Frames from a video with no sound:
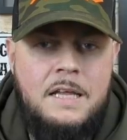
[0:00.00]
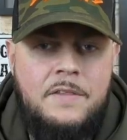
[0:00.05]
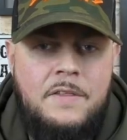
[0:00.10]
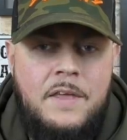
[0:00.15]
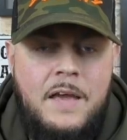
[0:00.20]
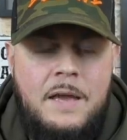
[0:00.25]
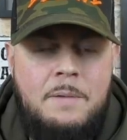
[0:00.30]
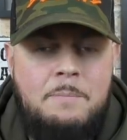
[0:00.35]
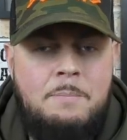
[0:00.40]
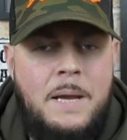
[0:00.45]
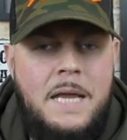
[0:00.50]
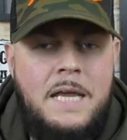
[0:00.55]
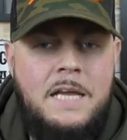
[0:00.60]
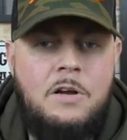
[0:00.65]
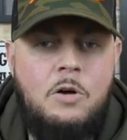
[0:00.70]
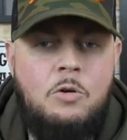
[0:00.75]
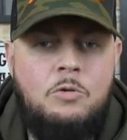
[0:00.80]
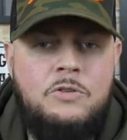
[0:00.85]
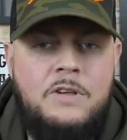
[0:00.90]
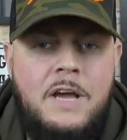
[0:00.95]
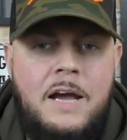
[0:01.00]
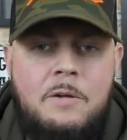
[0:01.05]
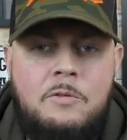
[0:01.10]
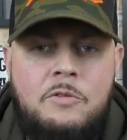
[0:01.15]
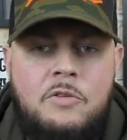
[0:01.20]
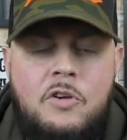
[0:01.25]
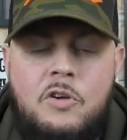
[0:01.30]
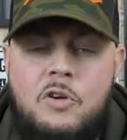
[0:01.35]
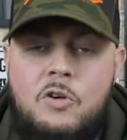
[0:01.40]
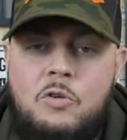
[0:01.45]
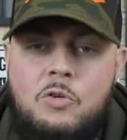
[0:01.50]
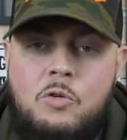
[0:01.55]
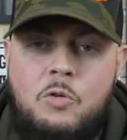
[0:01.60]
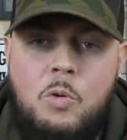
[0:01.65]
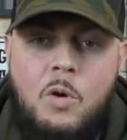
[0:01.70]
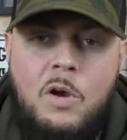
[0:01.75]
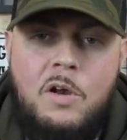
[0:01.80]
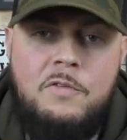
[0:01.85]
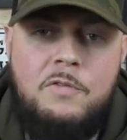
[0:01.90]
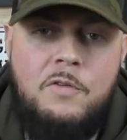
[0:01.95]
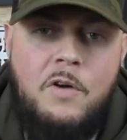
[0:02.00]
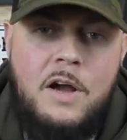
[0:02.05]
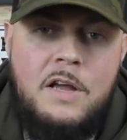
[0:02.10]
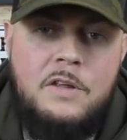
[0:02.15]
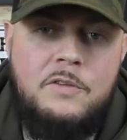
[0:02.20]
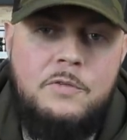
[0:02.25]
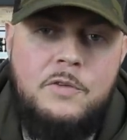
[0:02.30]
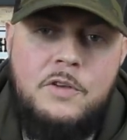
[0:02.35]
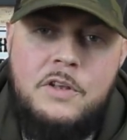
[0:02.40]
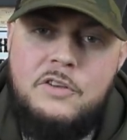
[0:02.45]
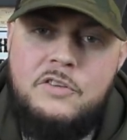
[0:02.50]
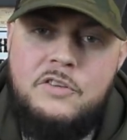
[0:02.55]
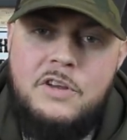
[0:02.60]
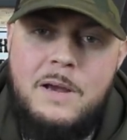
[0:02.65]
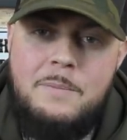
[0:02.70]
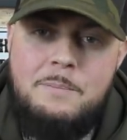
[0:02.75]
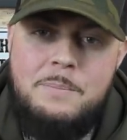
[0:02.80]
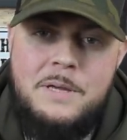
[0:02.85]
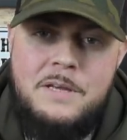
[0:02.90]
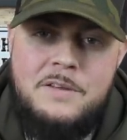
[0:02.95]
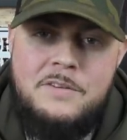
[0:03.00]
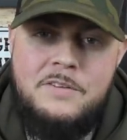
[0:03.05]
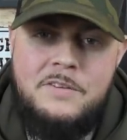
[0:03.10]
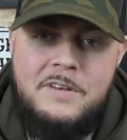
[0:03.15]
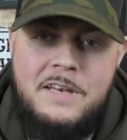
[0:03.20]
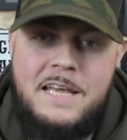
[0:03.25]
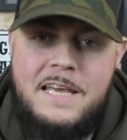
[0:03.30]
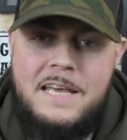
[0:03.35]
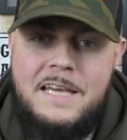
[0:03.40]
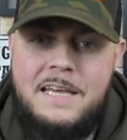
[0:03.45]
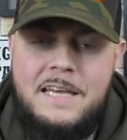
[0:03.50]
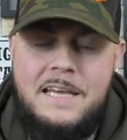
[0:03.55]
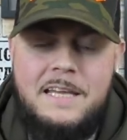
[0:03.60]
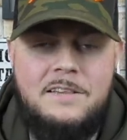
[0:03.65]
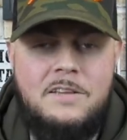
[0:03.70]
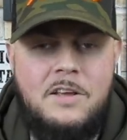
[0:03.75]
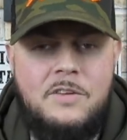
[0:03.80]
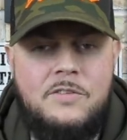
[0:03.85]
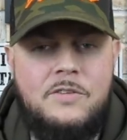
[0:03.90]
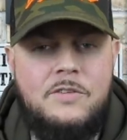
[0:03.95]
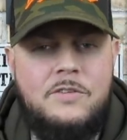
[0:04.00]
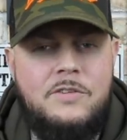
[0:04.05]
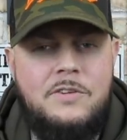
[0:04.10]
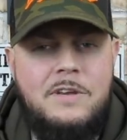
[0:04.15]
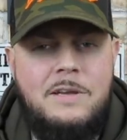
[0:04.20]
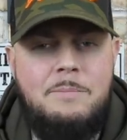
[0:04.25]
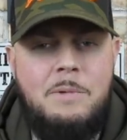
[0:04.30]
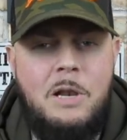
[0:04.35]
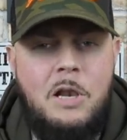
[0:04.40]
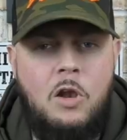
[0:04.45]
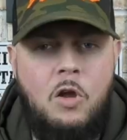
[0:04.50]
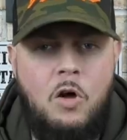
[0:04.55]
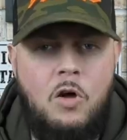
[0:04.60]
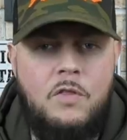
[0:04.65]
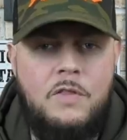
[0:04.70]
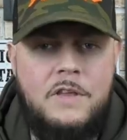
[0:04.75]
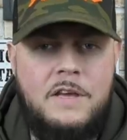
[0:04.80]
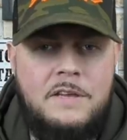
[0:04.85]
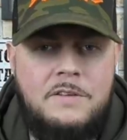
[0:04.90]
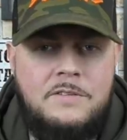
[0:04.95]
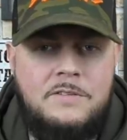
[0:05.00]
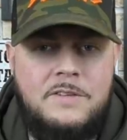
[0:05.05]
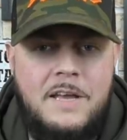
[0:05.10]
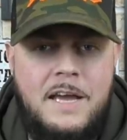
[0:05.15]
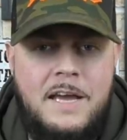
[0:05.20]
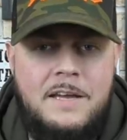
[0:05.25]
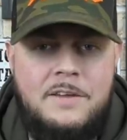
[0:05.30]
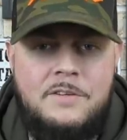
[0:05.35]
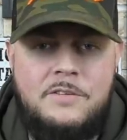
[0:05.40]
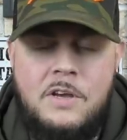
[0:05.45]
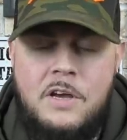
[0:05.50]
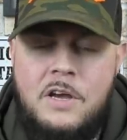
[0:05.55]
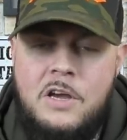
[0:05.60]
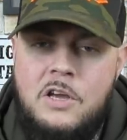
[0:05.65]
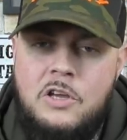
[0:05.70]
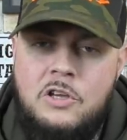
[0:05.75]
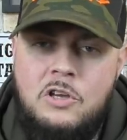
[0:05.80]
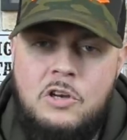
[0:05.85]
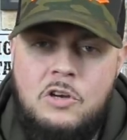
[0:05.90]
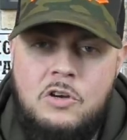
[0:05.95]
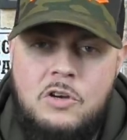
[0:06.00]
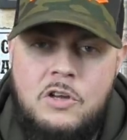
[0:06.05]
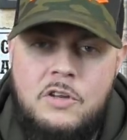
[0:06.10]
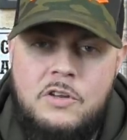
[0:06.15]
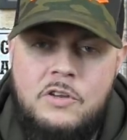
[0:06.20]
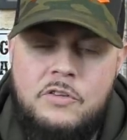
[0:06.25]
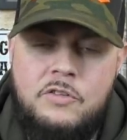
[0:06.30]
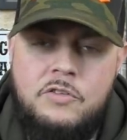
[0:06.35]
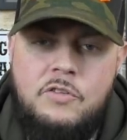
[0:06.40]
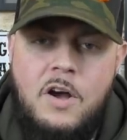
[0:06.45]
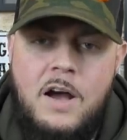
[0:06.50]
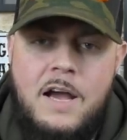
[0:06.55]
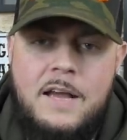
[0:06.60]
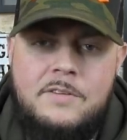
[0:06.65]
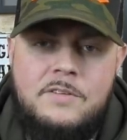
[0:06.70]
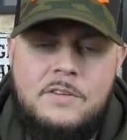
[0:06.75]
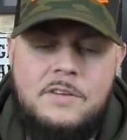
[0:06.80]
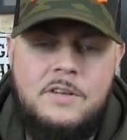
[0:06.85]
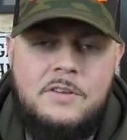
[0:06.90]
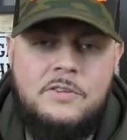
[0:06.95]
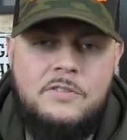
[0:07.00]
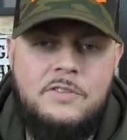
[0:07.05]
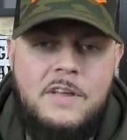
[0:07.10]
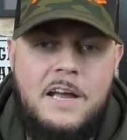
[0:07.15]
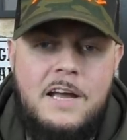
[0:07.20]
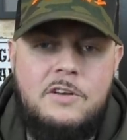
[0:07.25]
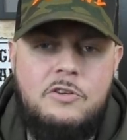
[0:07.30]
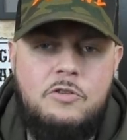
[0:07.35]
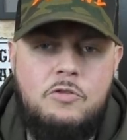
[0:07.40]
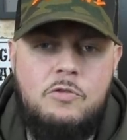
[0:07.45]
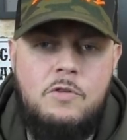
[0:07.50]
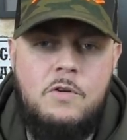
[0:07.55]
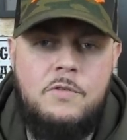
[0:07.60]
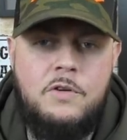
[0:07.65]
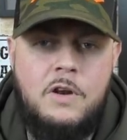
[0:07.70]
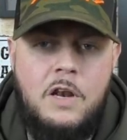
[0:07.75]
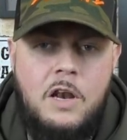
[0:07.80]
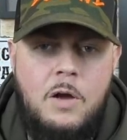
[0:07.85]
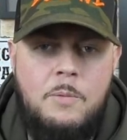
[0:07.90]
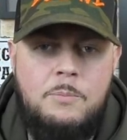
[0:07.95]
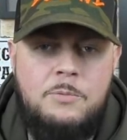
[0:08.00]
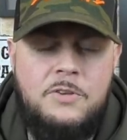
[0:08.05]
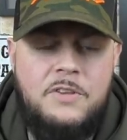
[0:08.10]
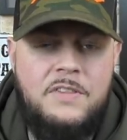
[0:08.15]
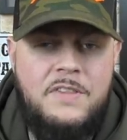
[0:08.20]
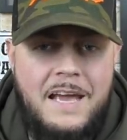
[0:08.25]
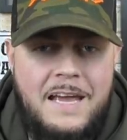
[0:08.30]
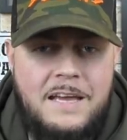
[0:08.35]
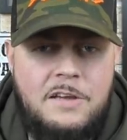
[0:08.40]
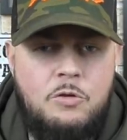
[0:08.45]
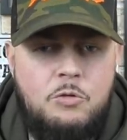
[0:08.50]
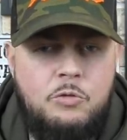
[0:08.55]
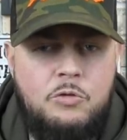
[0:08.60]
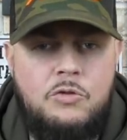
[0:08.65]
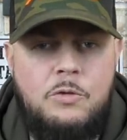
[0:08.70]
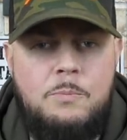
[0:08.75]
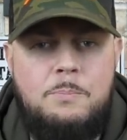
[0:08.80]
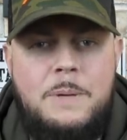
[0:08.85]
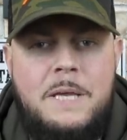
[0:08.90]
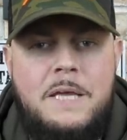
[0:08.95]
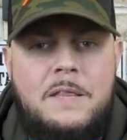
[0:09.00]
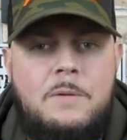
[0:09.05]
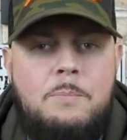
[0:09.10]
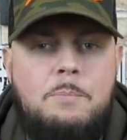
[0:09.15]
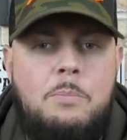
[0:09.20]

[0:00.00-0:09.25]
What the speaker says: that it may go down to who qualifies for the Champions League. It doesn't seem a lot these days. You look at the size and the stature of clubs, and that used to be the